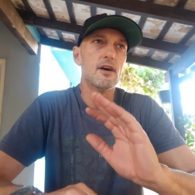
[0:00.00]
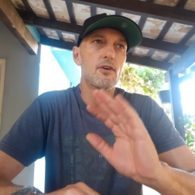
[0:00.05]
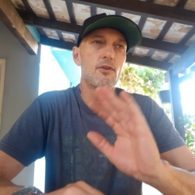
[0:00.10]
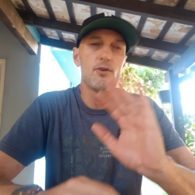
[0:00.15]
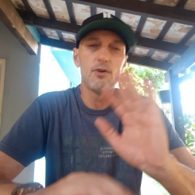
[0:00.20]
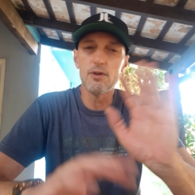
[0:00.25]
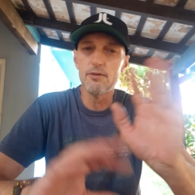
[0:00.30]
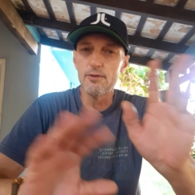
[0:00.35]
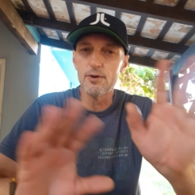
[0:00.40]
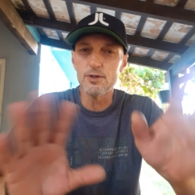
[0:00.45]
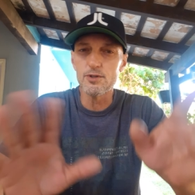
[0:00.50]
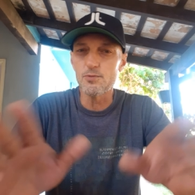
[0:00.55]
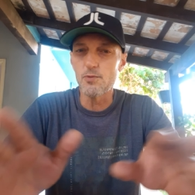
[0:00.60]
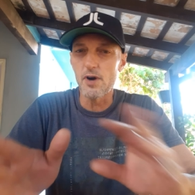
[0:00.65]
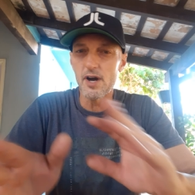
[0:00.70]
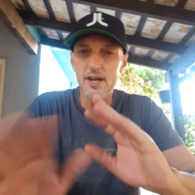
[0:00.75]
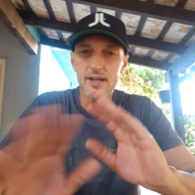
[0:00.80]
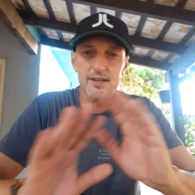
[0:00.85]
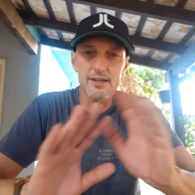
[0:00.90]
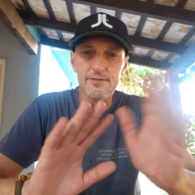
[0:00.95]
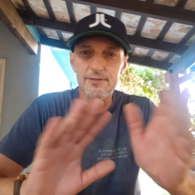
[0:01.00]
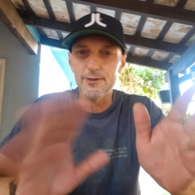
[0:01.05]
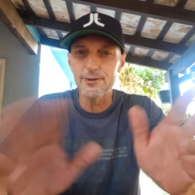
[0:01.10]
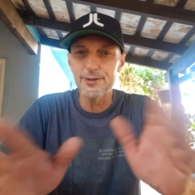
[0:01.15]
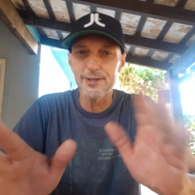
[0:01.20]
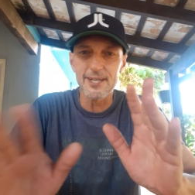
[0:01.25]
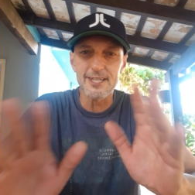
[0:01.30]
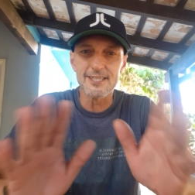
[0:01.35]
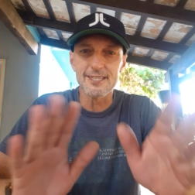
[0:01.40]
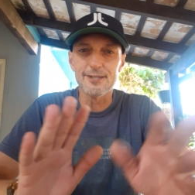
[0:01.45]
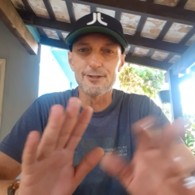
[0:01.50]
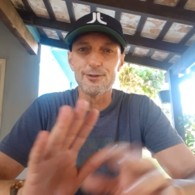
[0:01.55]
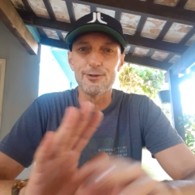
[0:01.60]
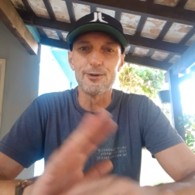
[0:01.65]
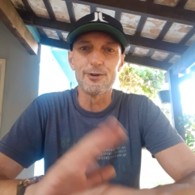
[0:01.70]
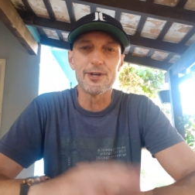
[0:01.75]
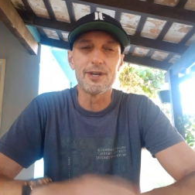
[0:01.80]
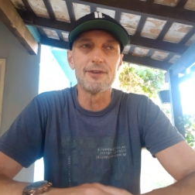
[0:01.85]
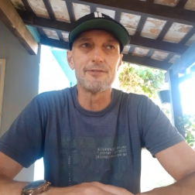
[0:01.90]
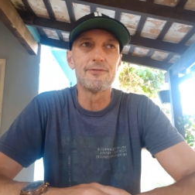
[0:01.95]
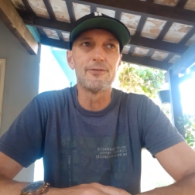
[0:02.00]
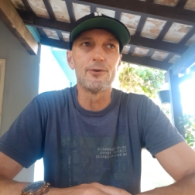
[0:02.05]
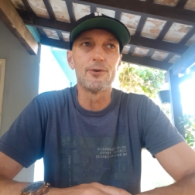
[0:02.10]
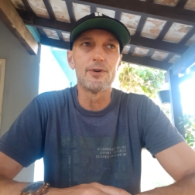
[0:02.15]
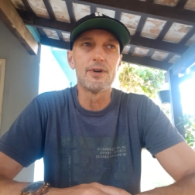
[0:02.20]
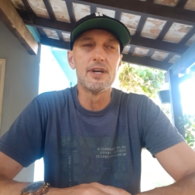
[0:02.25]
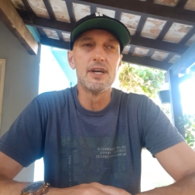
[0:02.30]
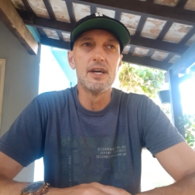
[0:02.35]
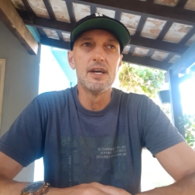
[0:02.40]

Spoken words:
all of those wonderful things that you're looking for.